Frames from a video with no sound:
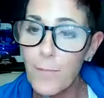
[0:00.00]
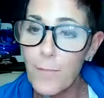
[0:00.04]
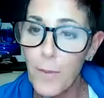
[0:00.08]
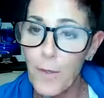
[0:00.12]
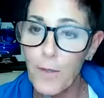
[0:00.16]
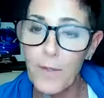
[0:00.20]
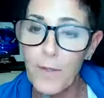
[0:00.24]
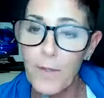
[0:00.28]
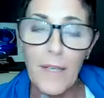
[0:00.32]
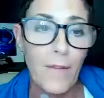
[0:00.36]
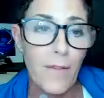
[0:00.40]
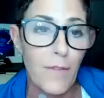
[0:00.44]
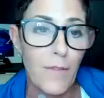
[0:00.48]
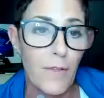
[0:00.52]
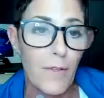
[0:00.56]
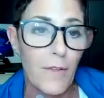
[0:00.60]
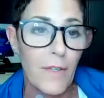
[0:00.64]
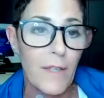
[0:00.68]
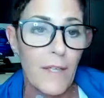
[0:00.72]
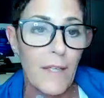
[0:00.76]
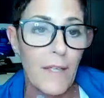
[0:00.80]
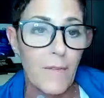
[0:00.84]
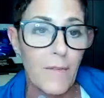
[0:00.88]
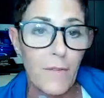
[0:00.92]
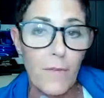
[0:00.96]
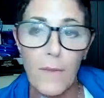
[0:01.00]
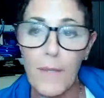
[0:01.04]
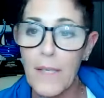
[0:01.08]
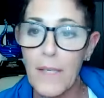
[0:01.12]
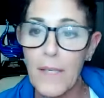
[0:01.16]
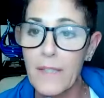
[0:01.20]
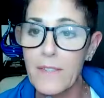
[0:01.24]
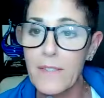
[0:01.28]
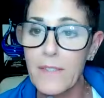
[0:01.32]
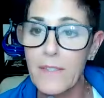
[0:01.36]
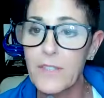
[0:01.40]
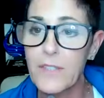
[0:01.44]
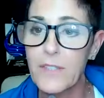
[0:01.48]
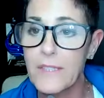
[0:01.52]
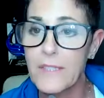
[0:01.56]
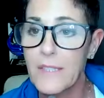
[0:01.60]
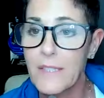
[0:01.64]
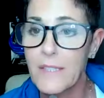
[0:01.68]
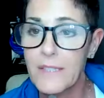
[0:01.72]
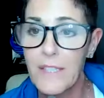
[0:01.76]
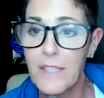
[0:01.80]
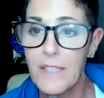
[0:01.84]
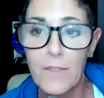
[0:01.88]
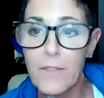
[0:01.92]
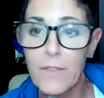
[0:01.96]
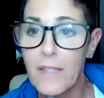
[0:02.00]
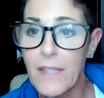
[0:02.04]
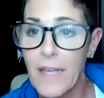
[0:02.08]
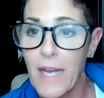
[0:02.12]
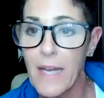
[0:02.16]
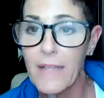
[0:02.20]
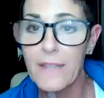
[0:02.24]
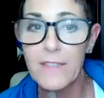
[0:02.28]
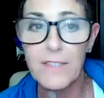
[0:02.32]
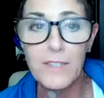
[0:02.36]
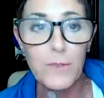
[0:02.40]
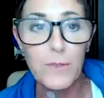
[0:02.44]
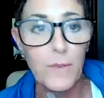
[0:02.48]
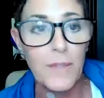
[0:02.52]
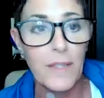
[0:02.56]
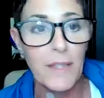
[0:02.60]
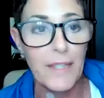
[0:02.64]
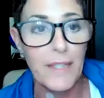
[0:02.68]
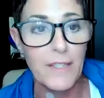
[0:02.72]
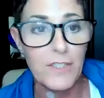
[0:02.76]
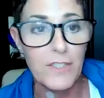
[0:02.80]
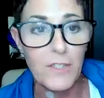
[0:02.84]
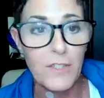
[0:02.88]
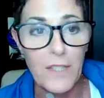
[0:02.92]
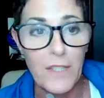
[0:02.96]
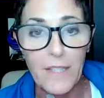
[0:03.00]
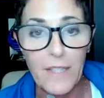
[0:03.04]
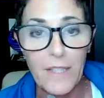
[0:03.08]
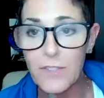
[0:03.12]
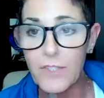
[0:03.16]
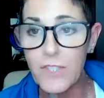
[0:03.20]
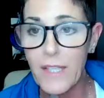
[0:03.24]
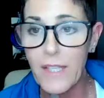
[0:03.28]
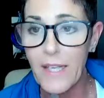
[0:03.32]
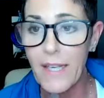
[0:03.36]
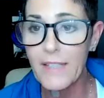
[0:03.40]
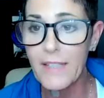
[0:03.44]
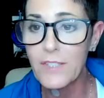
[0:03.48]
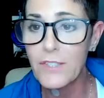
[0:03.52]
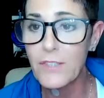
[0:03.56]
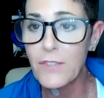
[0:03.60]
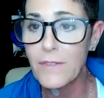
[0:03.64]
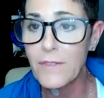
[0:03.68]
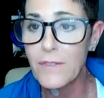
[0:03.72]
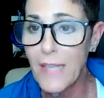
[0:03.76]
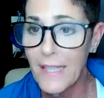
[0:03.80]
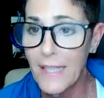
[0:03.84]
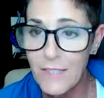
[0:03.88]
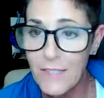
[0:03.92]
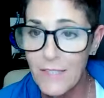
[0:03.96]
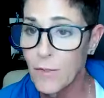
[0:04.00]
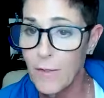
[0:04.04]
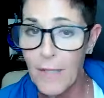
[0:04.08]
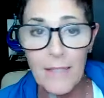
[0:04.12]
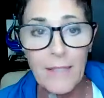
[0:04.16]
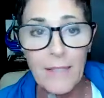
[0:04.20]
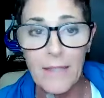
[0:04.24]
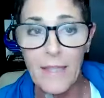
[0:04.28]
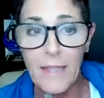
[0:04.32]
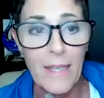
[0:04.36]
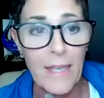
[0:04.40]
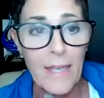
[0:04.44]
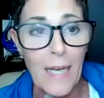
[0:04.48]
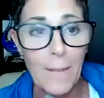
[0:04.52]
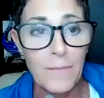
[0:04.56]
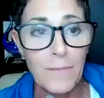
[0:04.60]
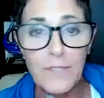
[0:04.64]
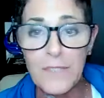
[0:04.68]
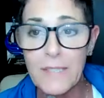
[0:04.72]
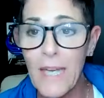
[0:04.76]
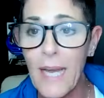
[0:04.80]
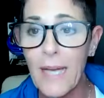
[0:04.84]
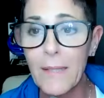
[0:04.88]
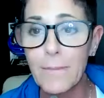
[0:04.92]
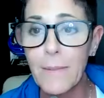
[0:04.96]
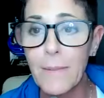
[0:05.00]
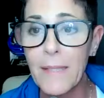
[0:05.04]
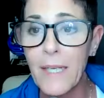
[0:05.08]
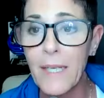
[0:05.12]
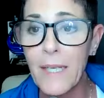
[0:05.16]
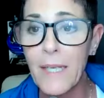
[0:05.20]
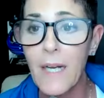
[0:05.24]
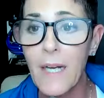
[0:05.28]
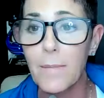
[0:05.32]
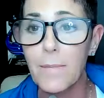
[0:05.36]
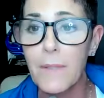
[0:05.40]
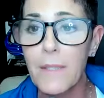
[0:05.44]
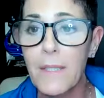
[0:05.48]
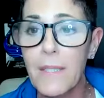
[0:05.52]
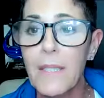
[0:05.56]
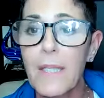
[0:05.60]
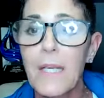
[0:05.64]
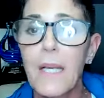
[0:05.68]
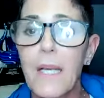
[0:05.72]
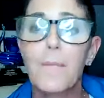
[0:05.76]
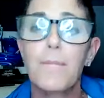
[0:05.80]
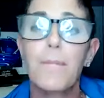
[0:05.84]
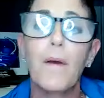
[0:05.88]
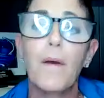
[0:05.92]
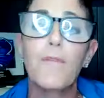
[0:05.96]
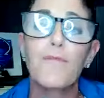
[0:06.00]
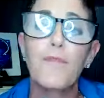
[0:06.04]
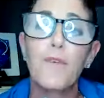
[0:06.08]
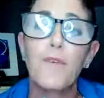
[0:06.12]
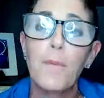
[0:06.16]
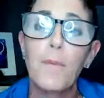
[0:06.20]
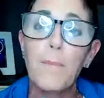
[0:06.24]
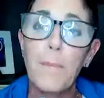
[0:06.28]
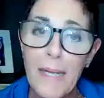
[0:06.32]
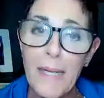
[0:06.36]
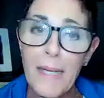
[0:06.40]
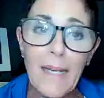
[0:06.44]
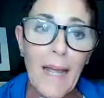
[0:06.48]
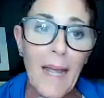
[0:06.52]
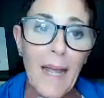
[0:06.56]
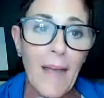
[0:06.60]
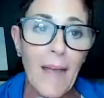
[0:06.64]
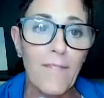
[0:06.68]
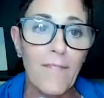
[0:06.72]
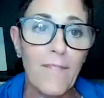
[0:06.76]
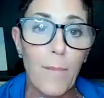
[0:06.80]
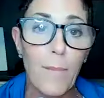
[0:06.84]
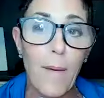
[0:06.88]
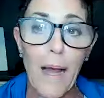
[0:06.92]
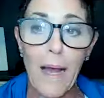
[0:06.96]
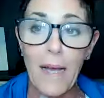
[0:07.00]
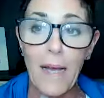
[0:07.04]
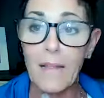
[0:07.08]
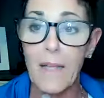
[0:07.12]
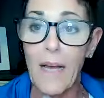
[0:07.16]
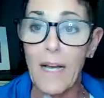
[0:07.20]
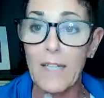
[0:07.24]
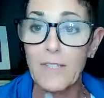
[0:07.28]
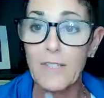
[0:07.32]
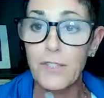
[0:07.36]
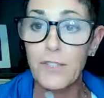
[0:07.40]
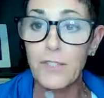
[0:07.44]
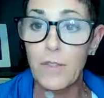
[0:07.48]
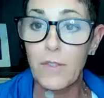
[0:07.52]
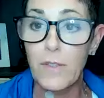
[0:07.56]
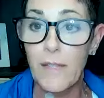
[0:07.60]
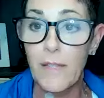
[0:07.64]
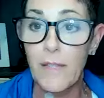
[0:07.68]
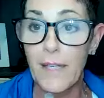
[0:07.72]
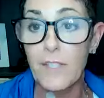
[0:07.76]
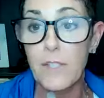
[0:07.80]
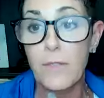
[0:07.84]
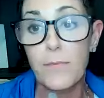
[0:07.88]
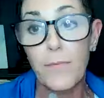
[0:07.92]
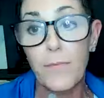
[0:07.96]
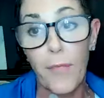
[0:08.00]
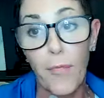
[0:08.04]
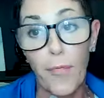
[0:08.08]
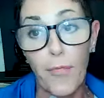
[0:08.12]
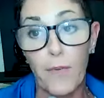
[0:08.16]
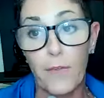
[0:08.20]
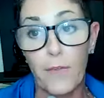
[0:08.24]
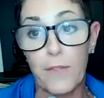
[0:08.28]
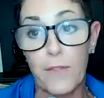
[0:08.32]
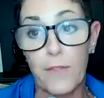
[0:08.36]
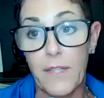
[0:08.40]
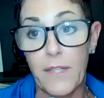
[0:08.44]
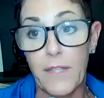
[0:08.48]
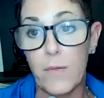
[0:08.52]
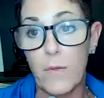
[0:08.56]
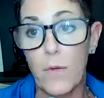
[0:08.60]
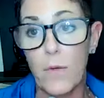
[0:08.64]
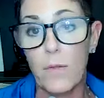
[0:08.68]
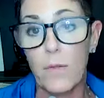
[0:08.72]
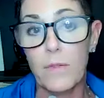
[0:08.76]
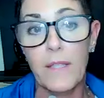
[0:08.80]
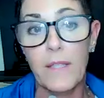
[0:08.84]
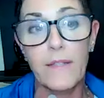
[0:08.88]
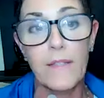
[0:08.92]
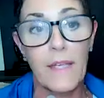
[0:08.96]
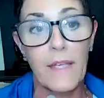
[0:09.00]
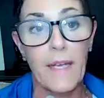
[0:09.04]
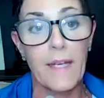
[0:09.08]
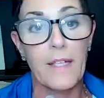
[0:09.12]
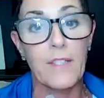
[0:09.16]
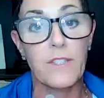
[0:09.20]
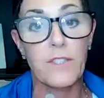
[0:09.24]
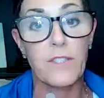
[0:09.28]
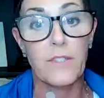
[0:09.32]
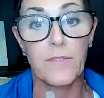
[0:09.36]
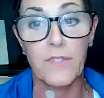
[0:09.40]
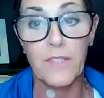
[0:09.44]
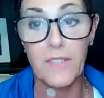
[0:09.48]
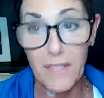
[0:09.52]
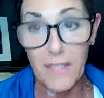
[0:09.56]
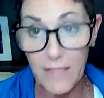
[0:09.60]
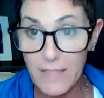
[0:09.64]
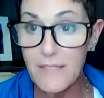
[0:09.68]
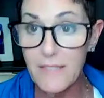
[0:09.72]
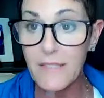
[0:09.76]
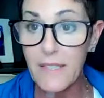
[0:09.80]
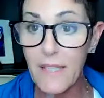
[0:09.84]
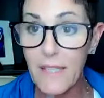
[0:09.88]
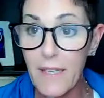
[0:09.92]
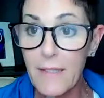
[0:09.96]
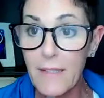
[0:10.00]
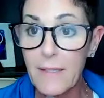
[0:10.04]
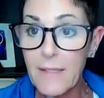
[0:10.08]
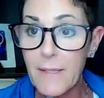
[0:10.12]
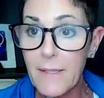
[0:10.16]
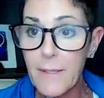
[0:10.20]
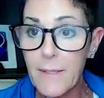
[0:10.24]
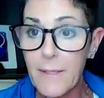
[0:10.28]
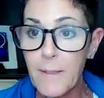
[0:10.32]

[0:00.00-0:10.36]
of burning 300 to 600 calories with the energy enhancer, that's a great thing. Sign me up. But for me to have the biological age of a 30-year-old at the age of 60,